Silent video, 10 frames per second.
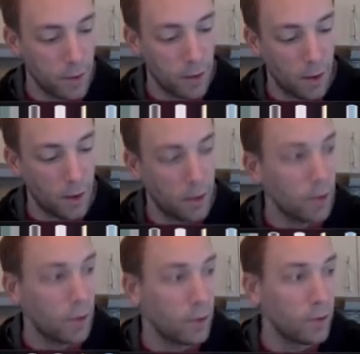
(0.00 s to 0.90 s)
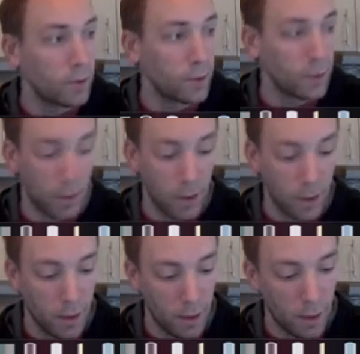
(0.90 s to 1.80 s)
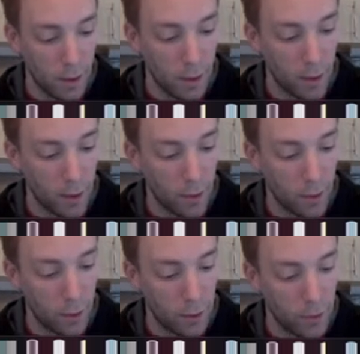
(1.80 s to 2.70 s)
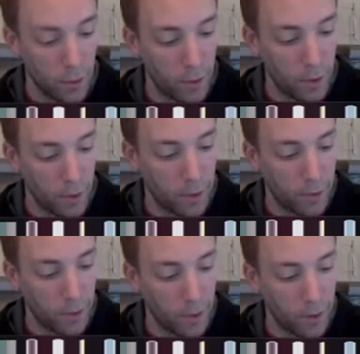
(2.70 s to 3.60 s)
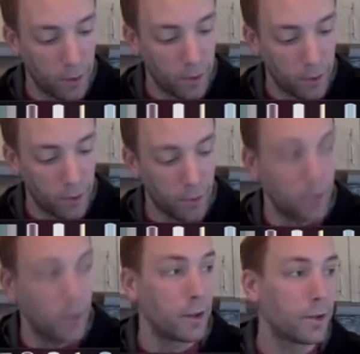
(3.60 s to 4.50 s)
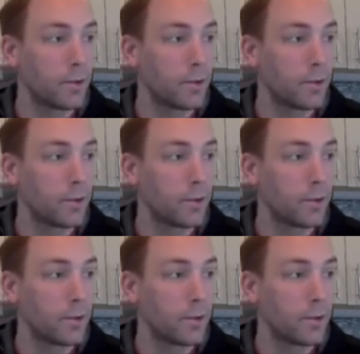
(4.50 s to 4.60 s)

all over low, low. So f of x squared.